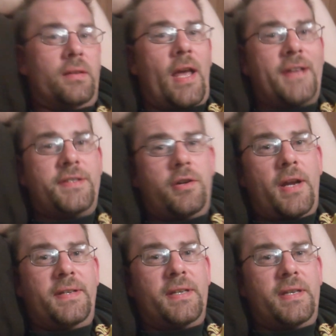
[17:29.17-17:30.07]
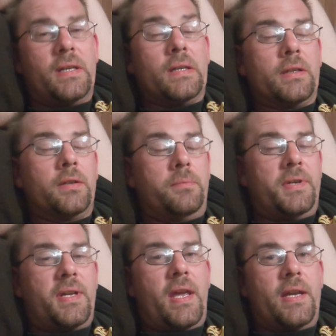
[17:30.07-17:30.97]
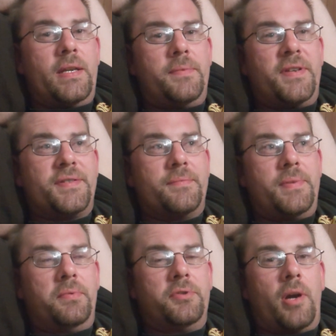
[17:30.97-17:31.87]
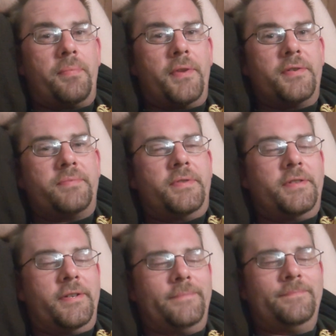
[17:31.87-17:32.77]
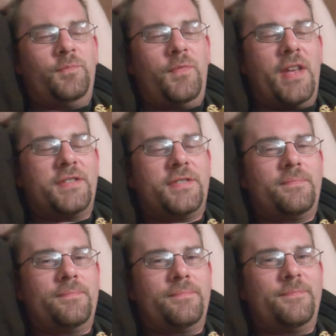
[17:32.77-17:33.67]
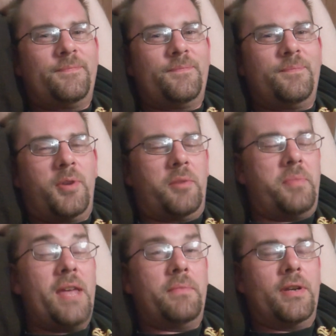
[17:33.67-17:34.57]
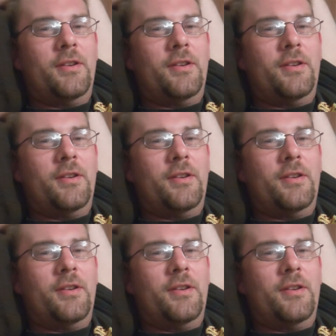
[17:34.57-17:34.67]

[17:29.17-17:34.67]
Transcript: Last year I did get a little bit of candy because some people dropped theirs, but you know, that's part of payment.